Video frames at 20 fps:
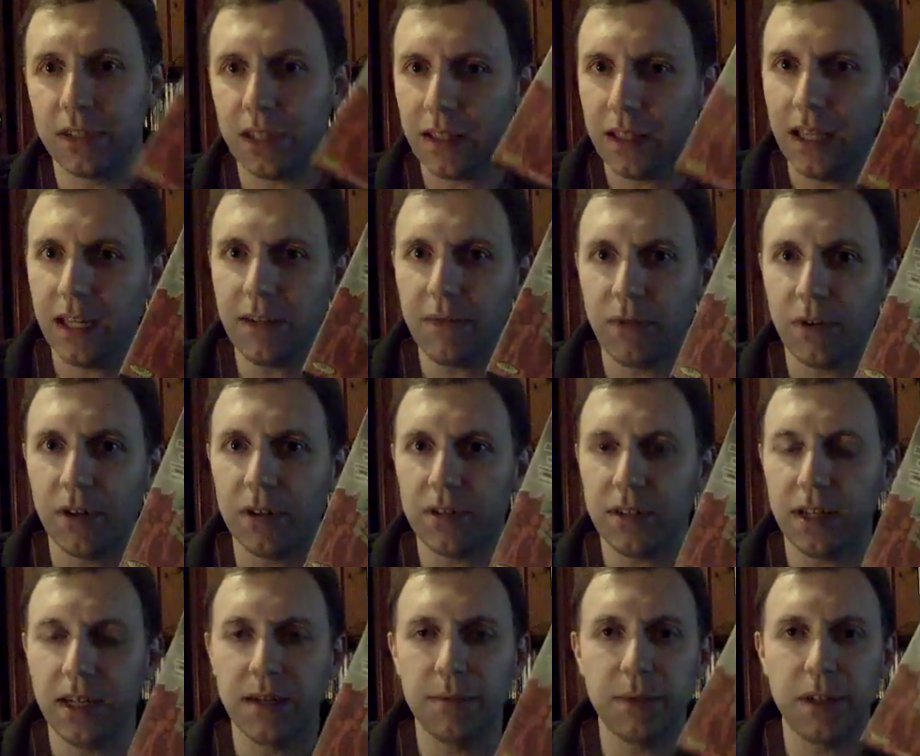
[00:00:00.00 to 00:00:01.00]
I think for a
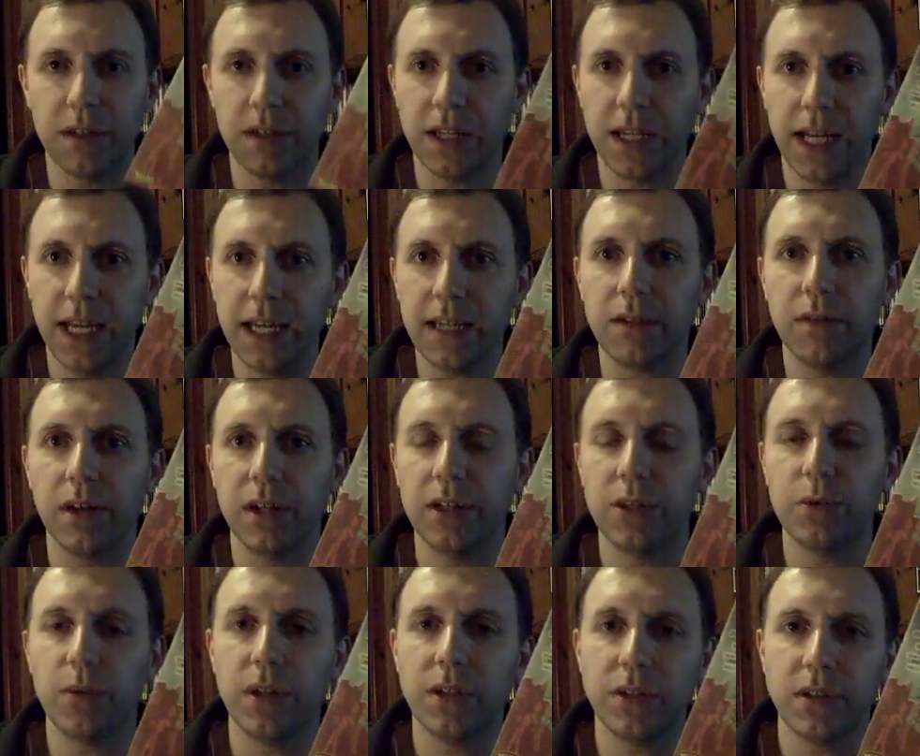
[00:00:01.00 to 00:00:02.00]
time there they had
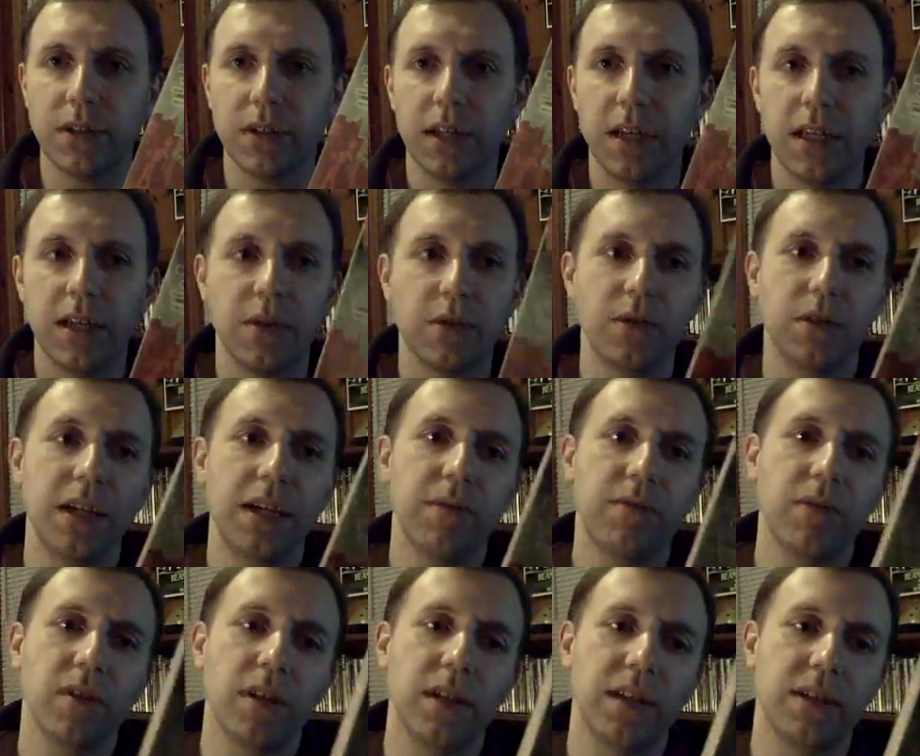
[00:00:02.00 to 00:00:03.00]
graduation day on
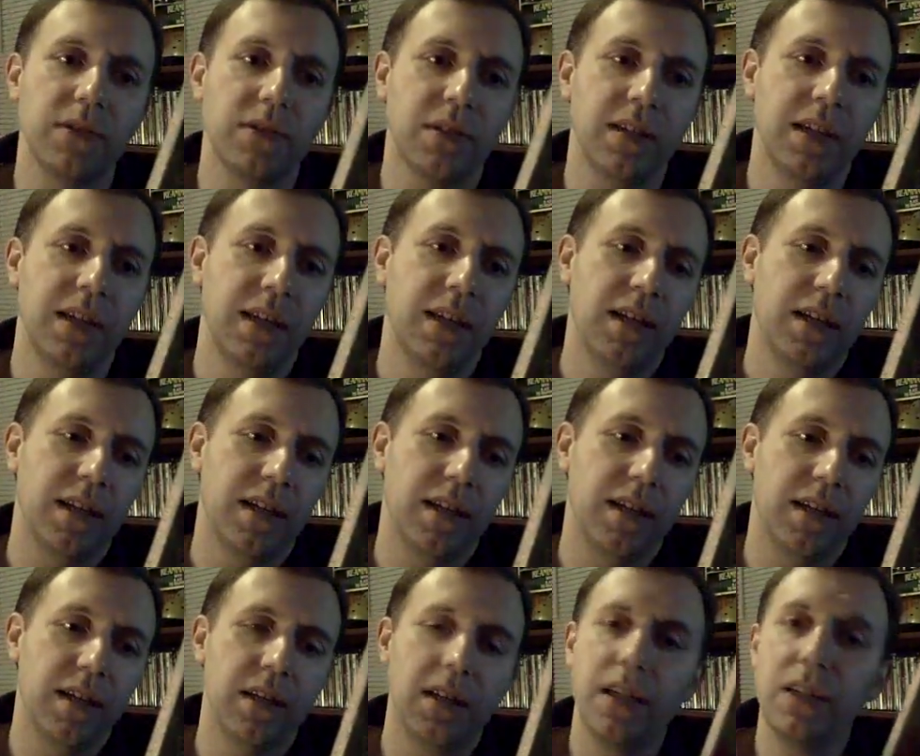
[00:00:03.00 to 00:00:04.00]
Netflix,
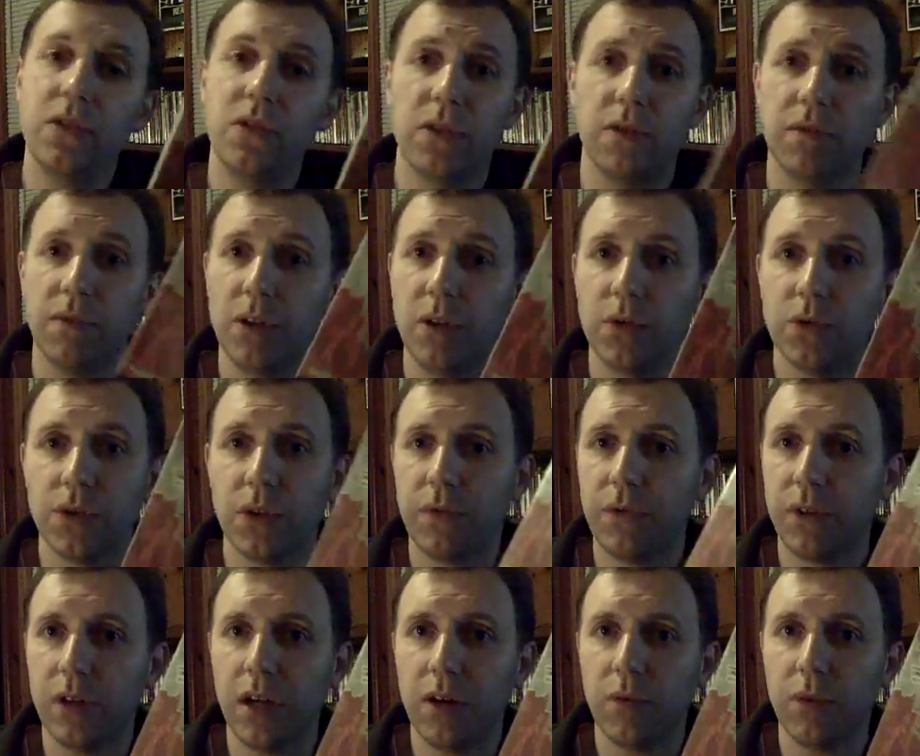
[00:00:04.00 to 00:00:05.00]
uh, instant view. So if
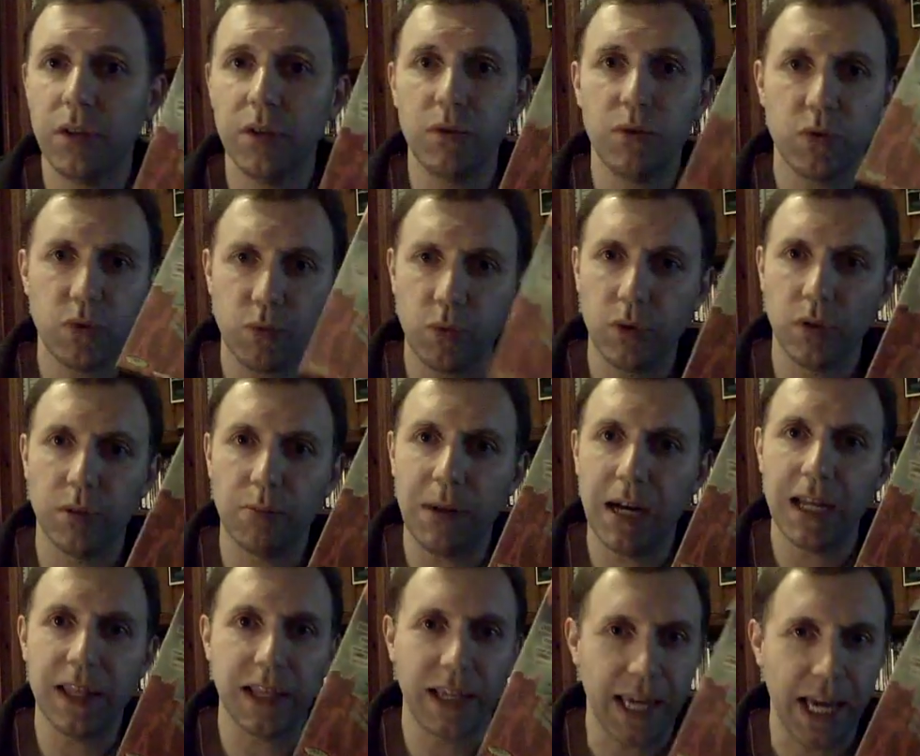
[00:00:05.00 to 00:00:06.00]
you're not really just wanting to
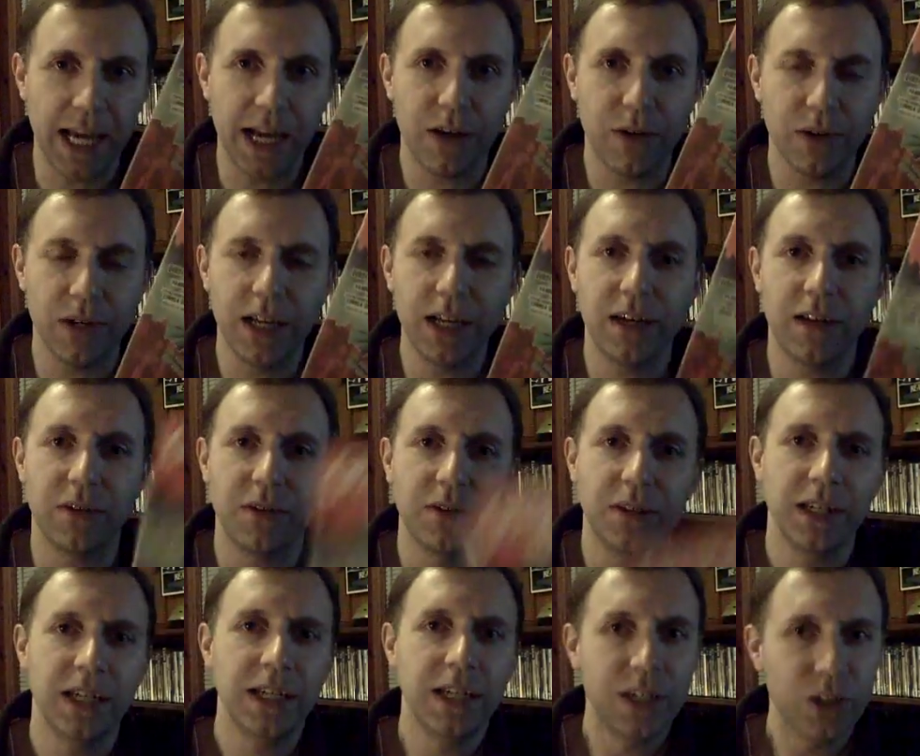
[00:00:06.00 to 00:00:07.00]
buy the cow now,
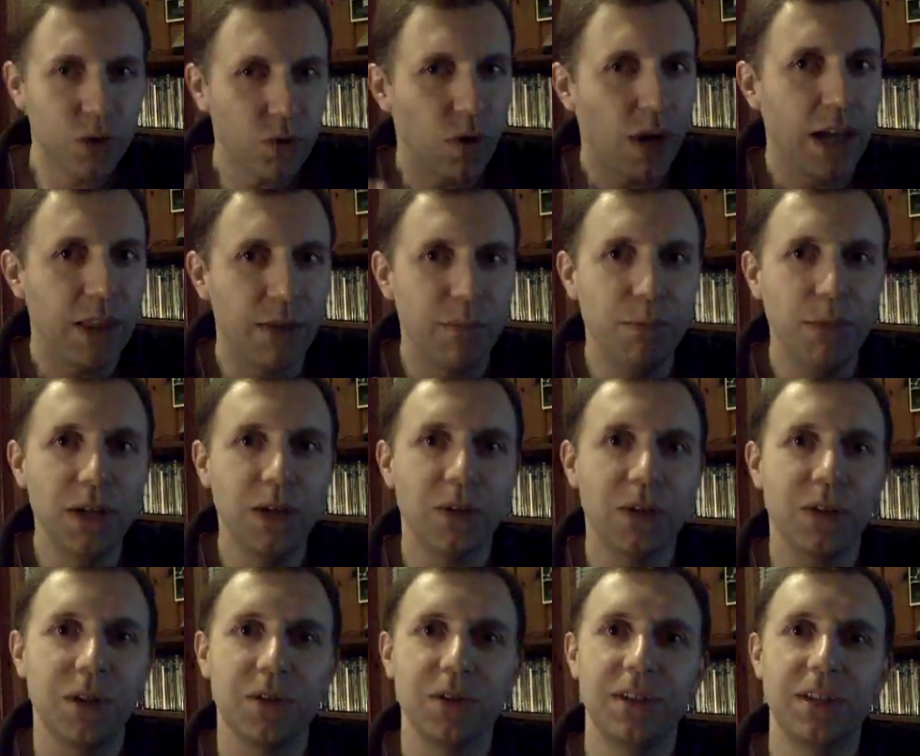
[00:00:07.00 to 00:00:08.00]
try the
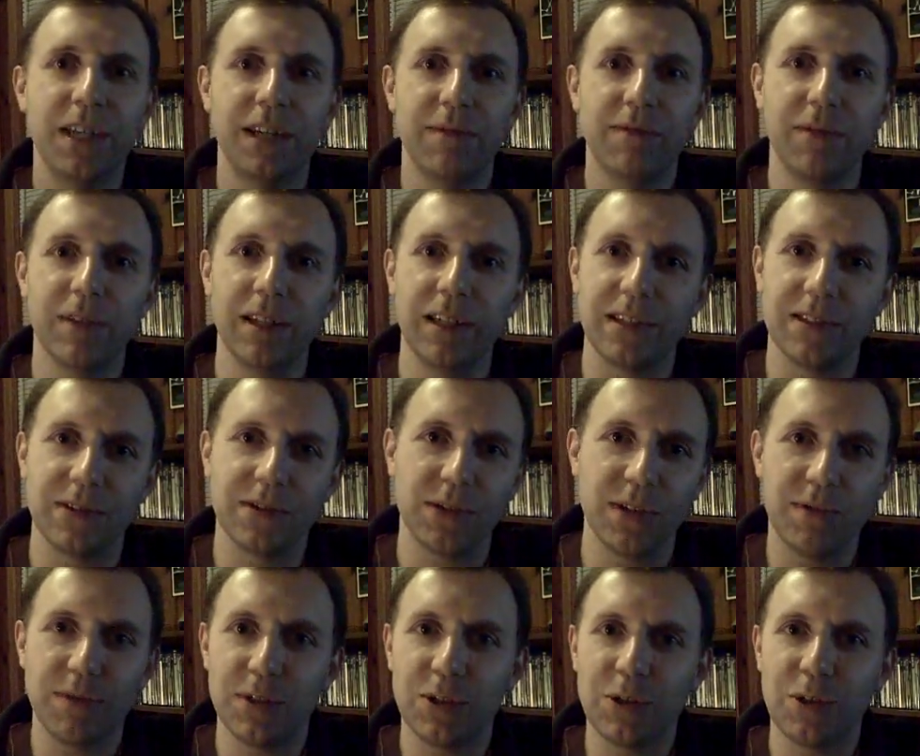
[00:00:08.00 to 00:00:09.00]
milk on Netflix and see
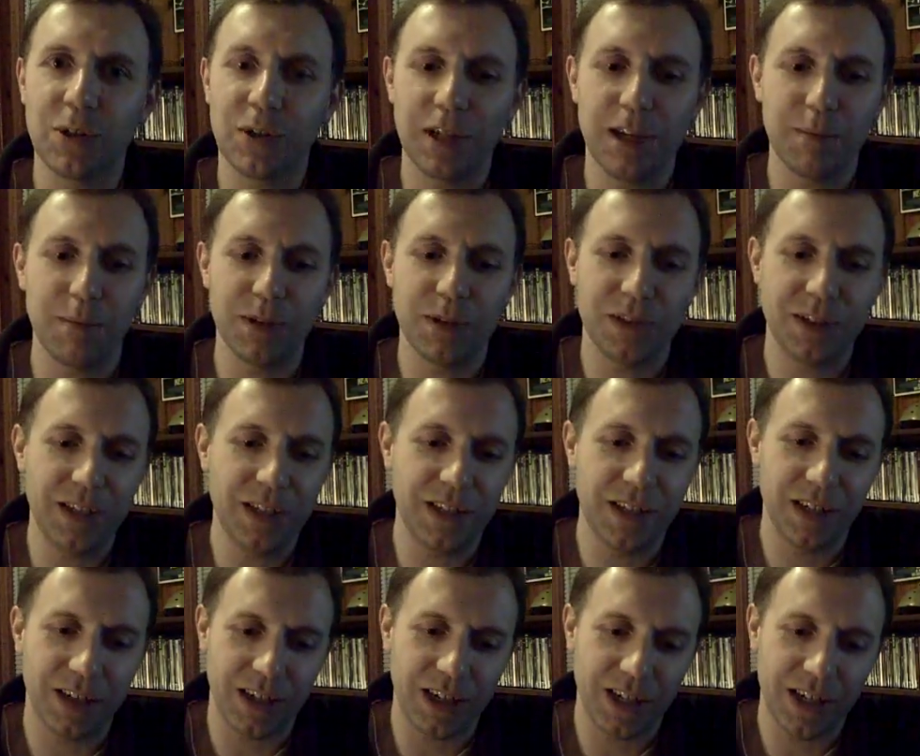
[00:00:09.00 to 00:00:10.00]
if it's your cup of tea.
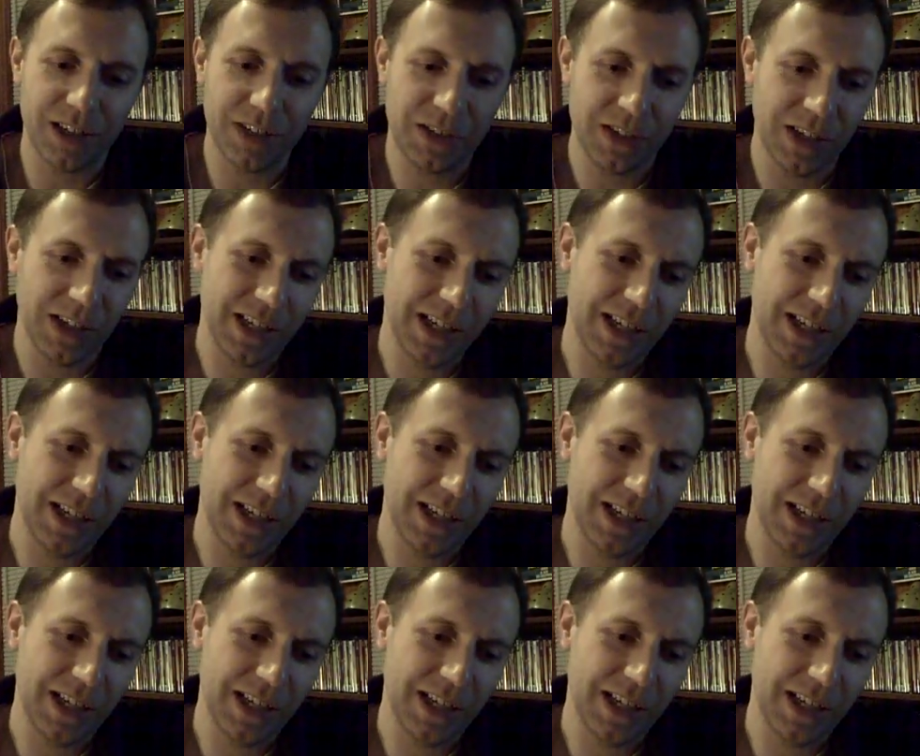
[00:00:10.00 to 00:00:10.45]
There, guys.